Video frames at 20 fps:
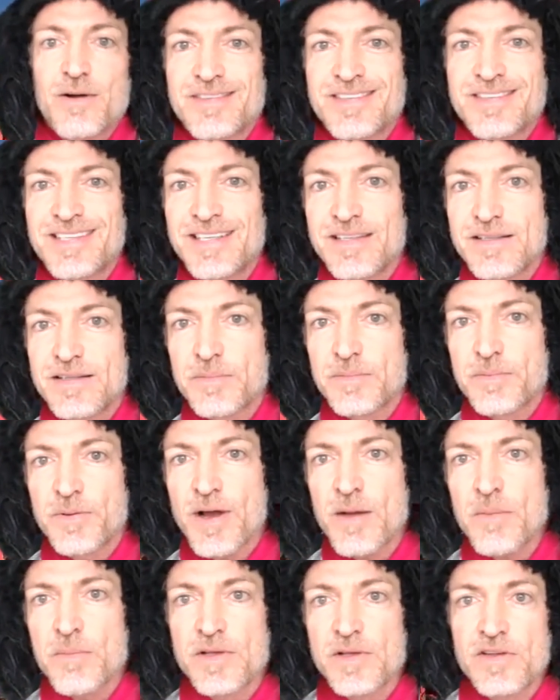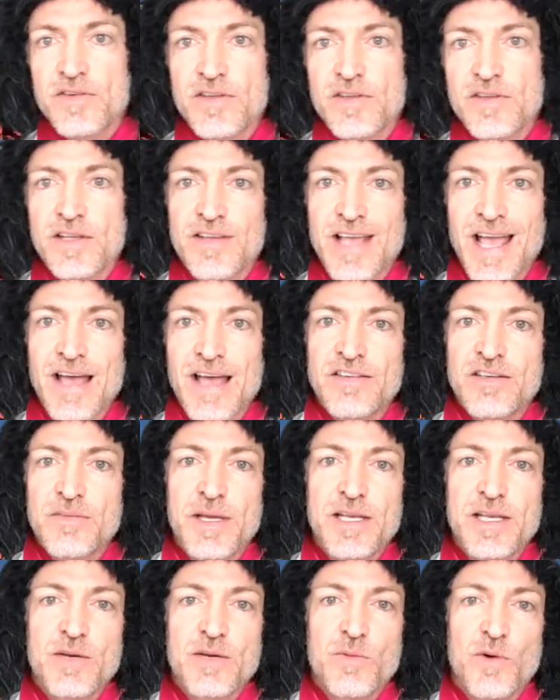see, the problem is it's
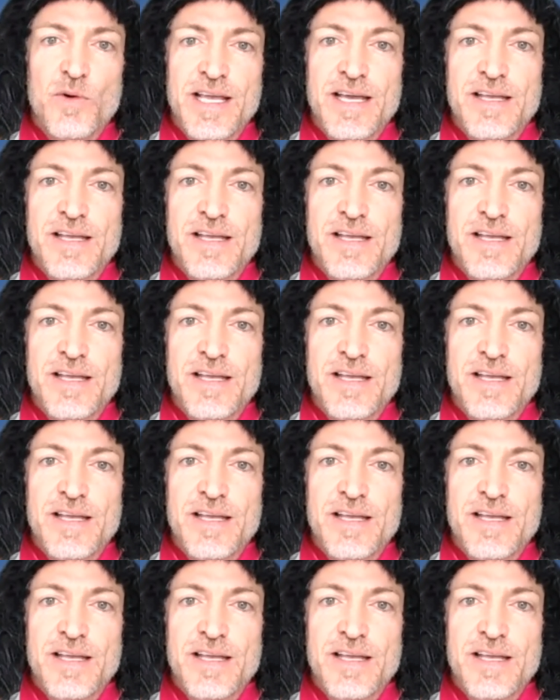estimating where the